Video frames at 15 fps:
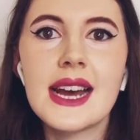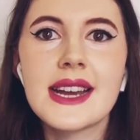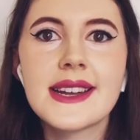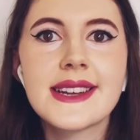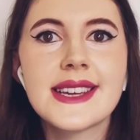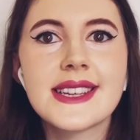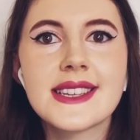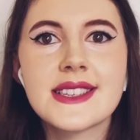
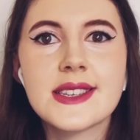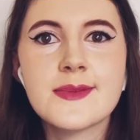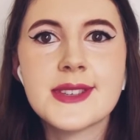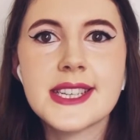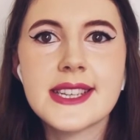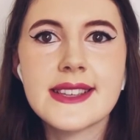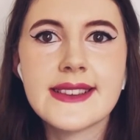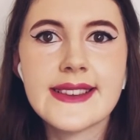And in
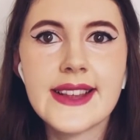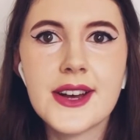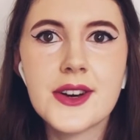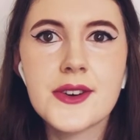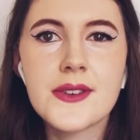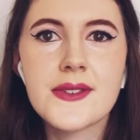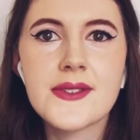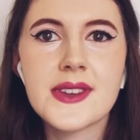Egyptian
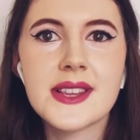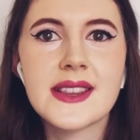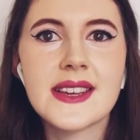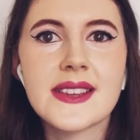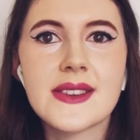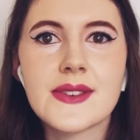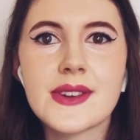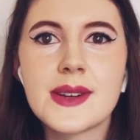itself,
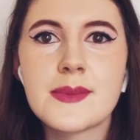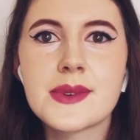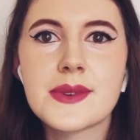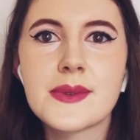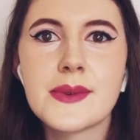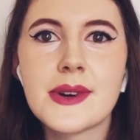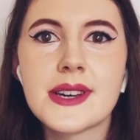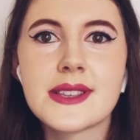this script
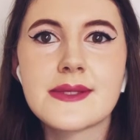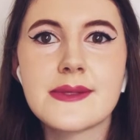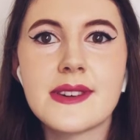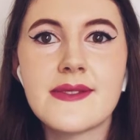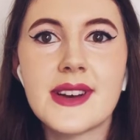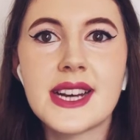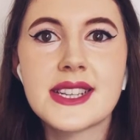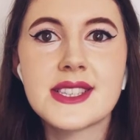was
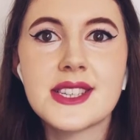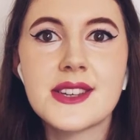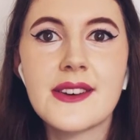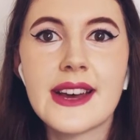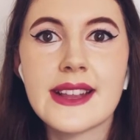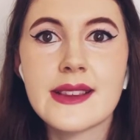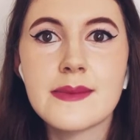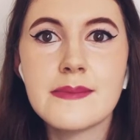referred to
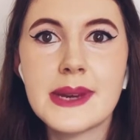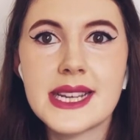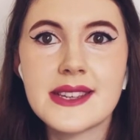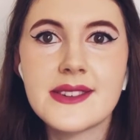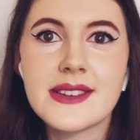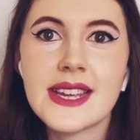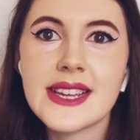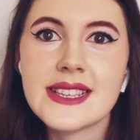as
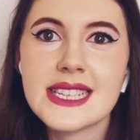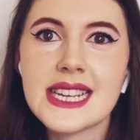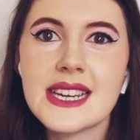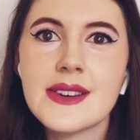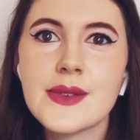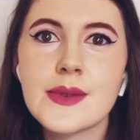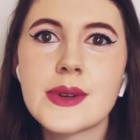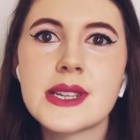Medu
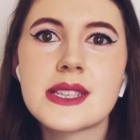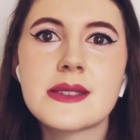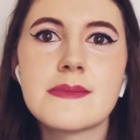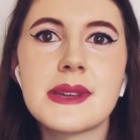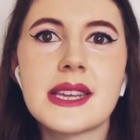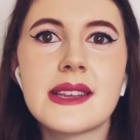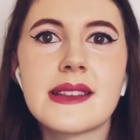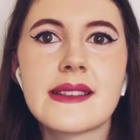Neche, which
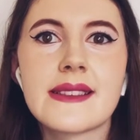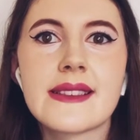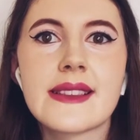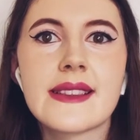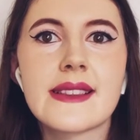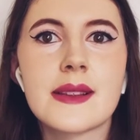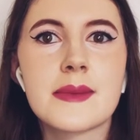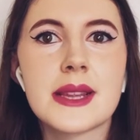means
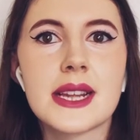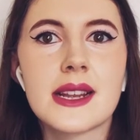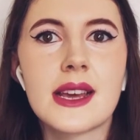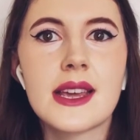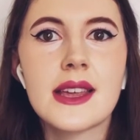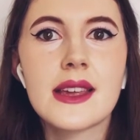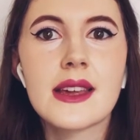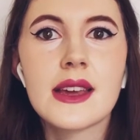something like